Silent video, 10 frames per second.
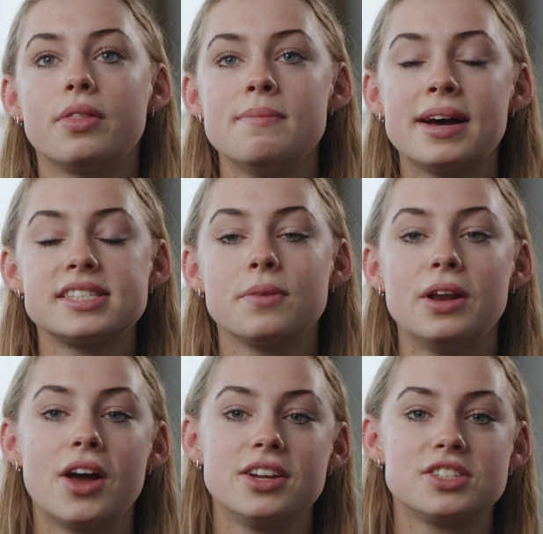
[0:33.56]
The maths that we
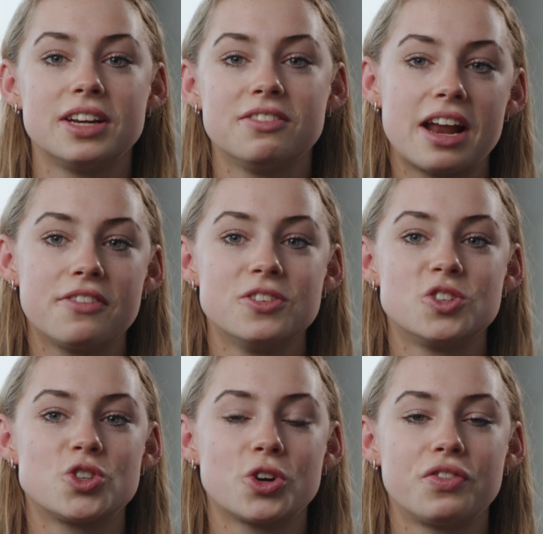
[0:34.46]
learn is really relevant
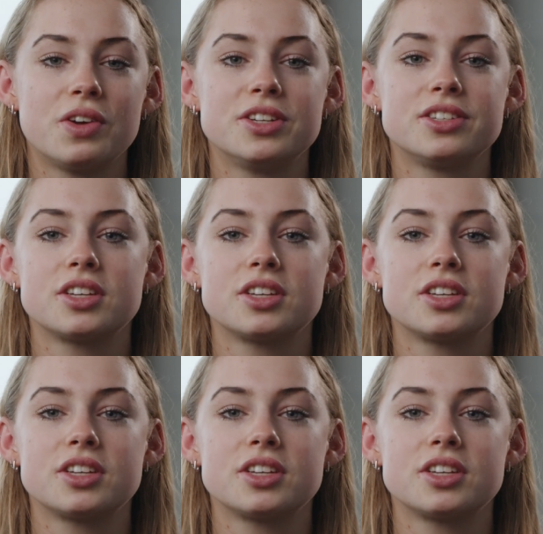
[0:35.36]
to geography, which